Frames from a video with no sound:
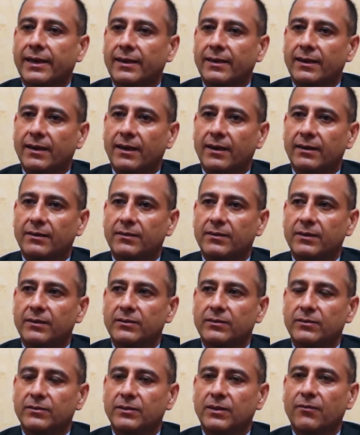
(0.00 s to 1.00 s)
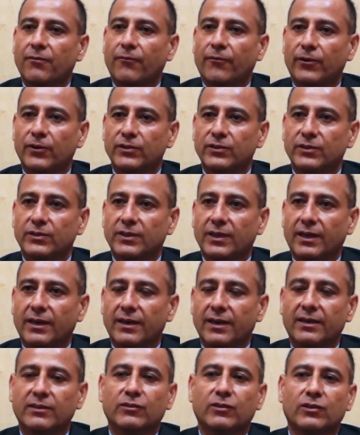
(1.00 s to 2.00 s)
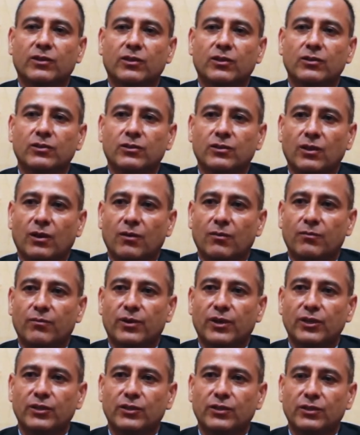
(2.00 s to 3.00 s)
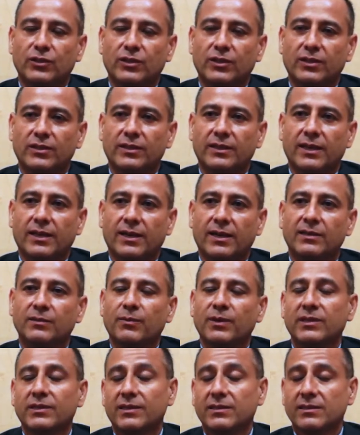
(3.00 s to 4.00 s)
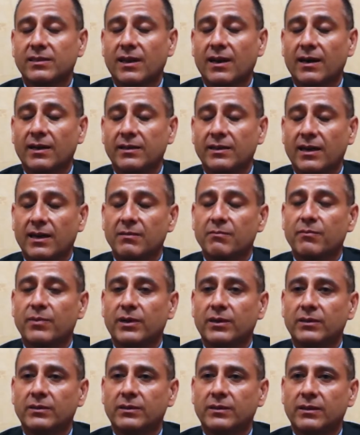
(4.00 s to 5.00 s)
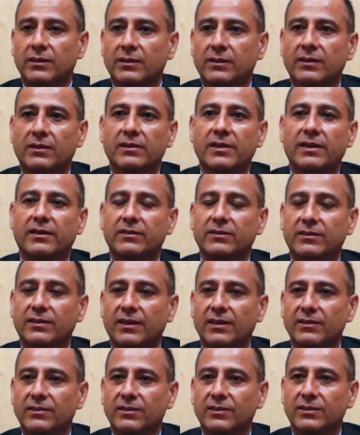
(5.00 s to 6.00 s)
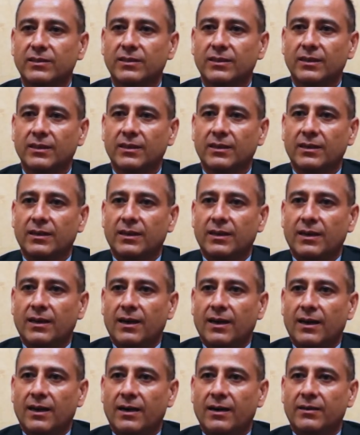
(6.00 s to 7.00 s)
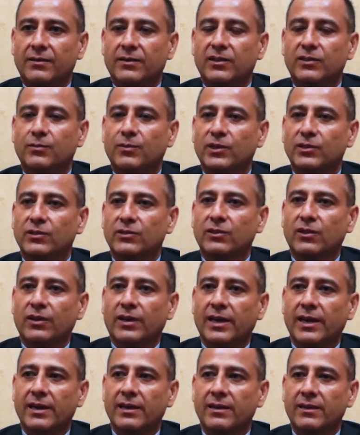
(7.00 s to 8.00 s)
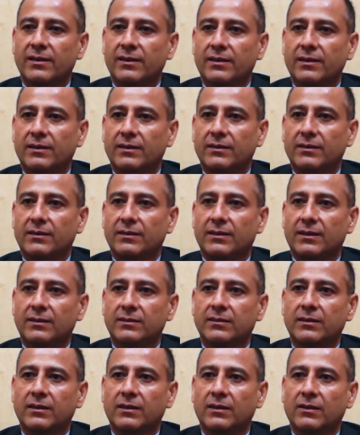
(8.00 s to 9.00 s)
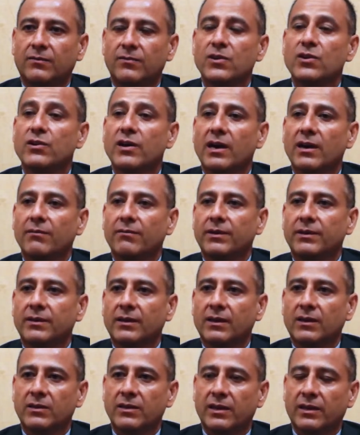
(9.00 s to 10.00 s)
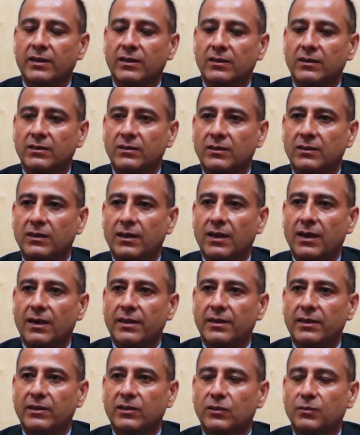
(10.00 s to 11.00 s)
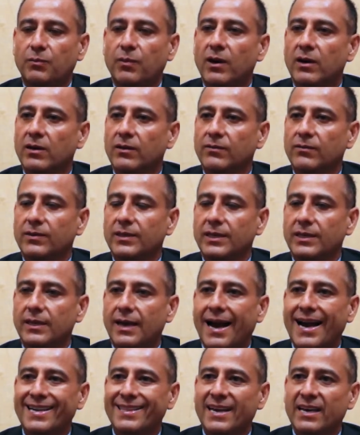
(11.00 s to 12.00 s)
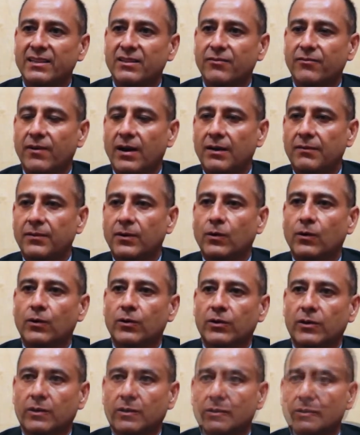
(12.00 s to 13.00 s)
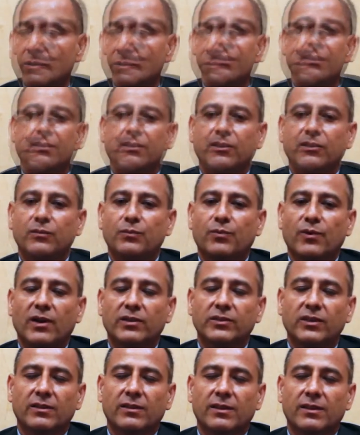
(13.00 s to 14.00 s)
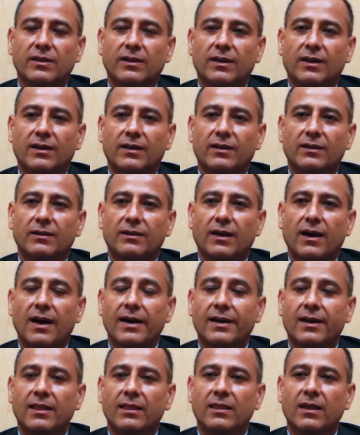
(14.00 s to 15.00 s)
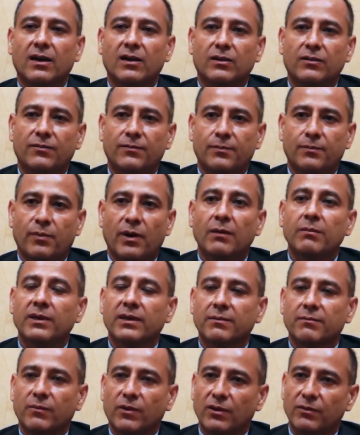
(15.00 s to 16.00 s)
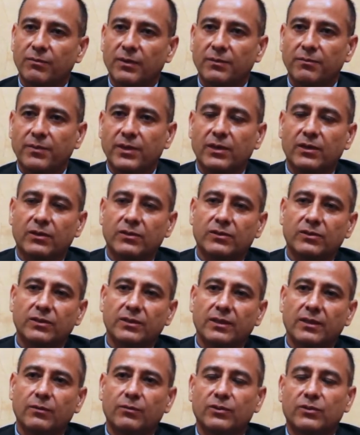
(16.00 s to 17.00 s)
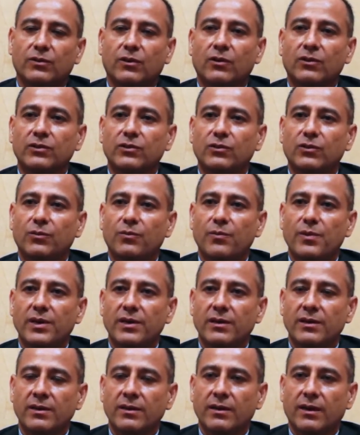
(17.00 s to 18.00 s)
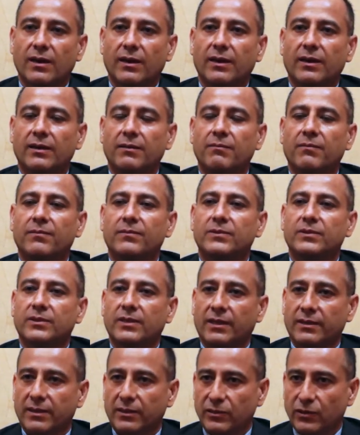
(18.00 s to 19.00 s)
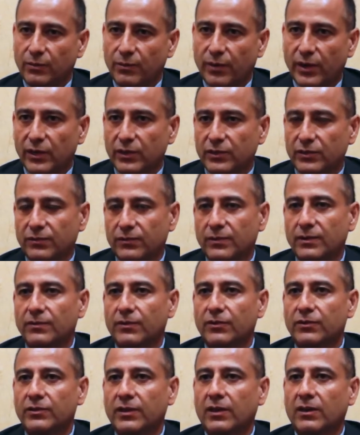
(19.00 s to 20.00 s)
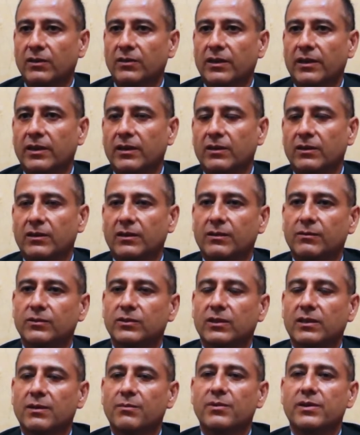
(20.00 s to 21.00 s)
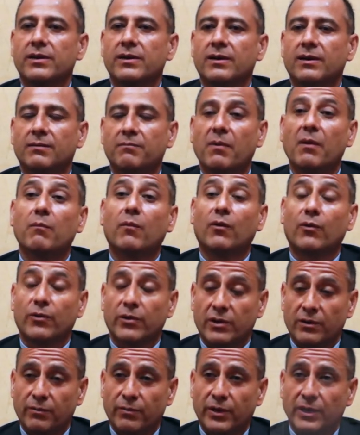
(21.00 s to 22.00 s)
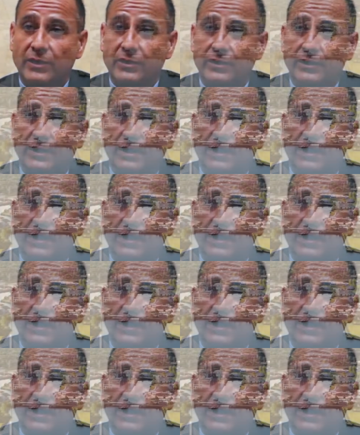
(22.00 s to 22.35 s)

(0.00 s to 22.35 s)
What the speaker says: it's the first extradose bridge that has been designed and built in the United States. This bridge is located in the city of New Haven in Connecticut, and it's part of the I-95 corridor. This project had a lot of public involvement because it was going to be a signature bridge for the state of Connecticut. It was going to be a memorial bridge.